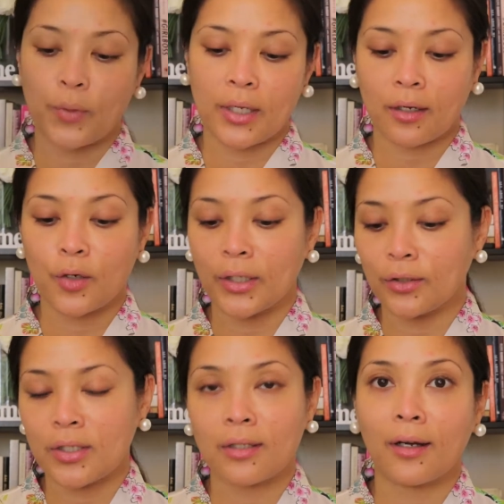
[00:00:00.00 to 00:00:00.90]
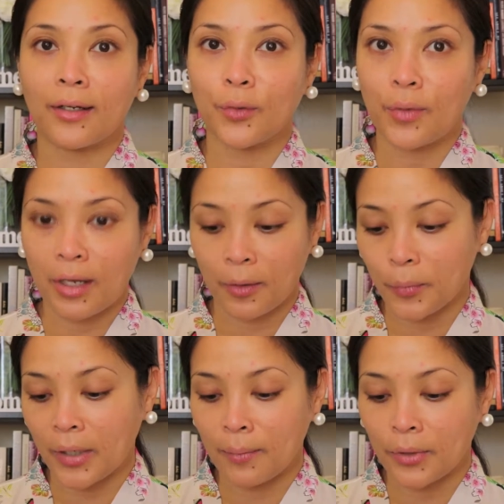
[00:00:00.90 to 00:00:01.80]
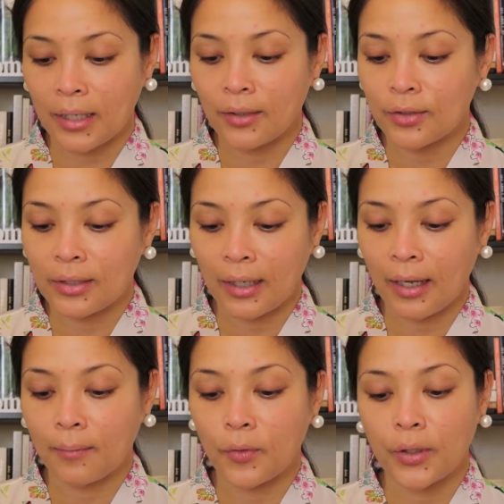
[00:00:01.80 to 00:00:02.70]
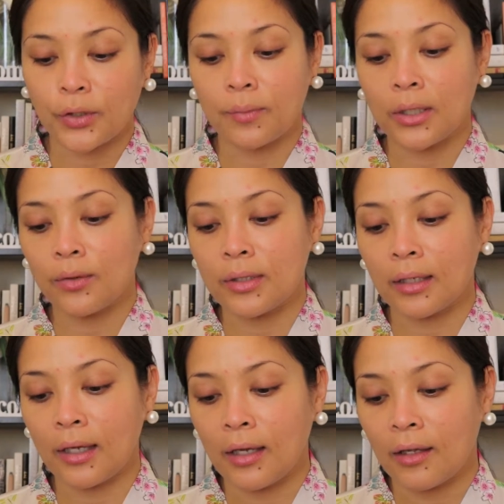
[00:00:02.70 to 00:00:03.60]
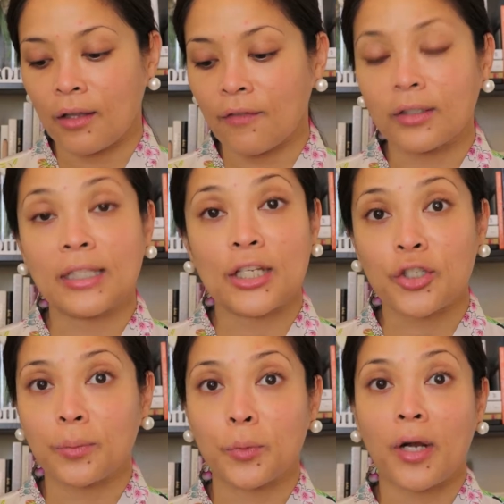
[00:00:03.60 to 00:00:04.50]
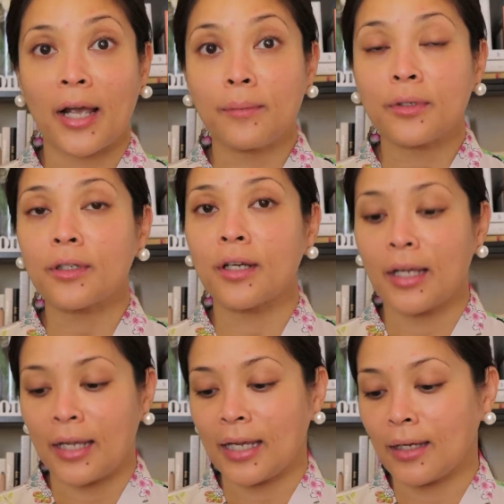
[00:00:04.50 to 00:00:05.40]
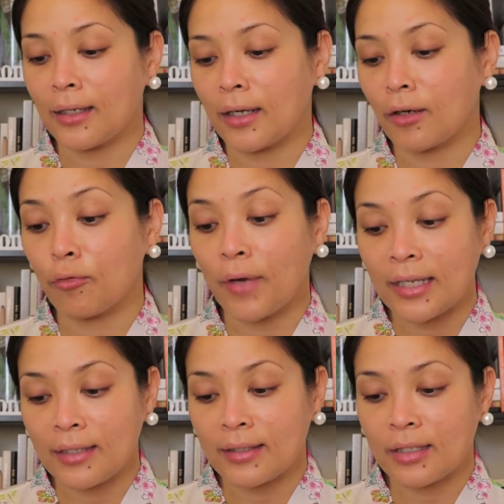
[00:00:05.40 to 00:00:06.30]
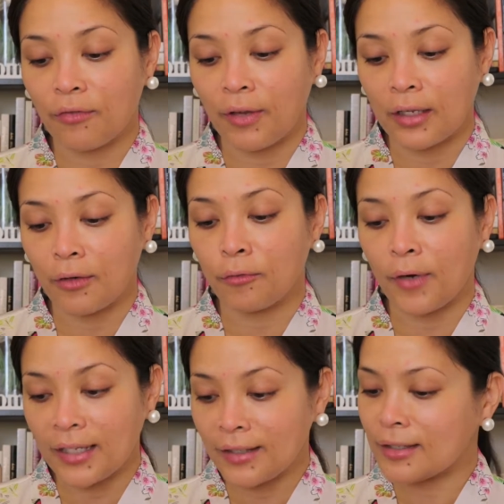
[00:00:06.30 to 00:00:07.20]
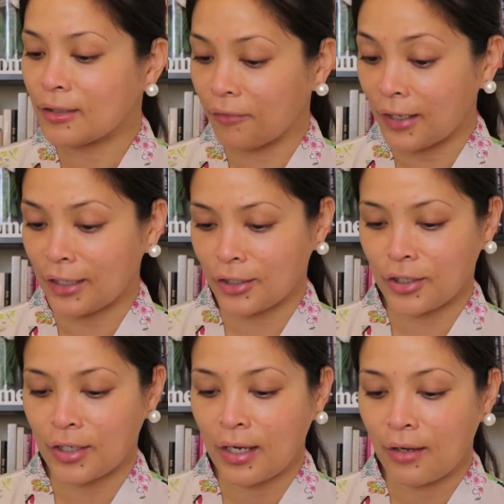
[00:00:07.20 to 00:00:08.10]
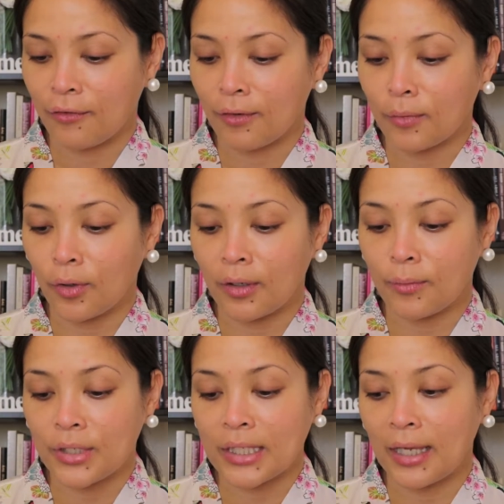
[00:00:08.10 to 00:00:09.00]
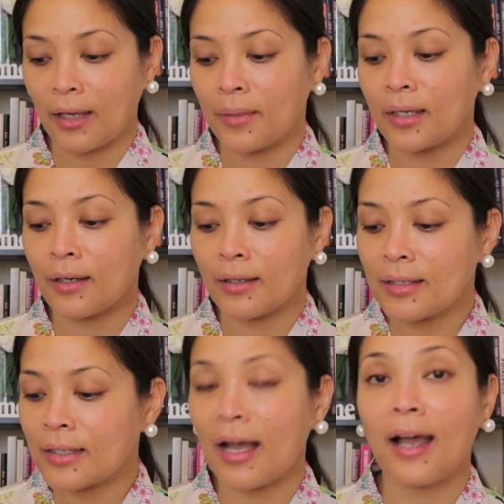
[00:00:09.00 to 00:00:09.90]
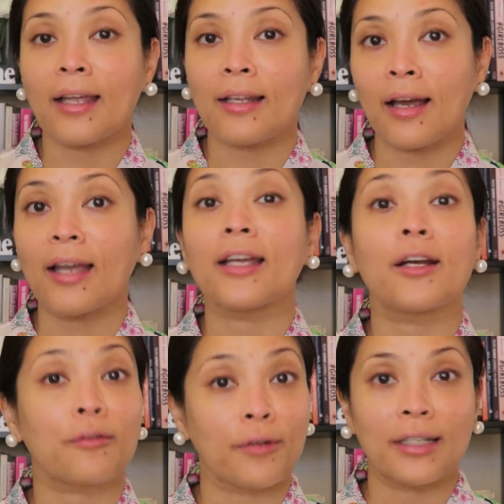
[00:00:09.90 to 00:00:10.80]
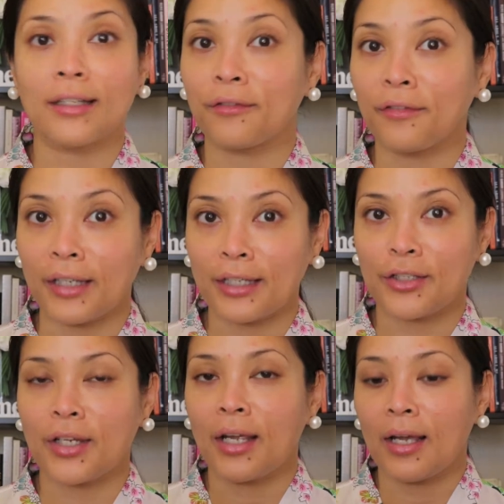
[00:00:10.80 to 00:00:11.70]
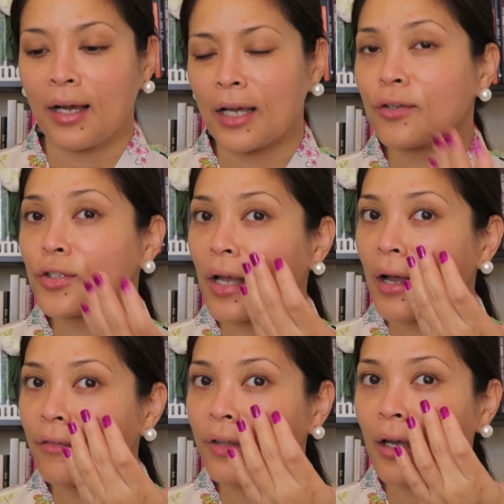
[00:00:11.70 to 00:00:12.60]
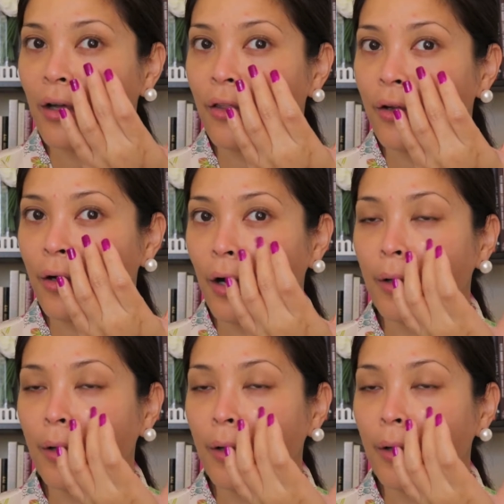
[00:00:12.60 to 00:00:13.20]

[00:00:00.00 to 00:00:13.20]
We are going to start with our primer, and today I'm going to be using the foundation primer and Radiance Finish from Laura Mercier because I like a radiant finish. I also have the other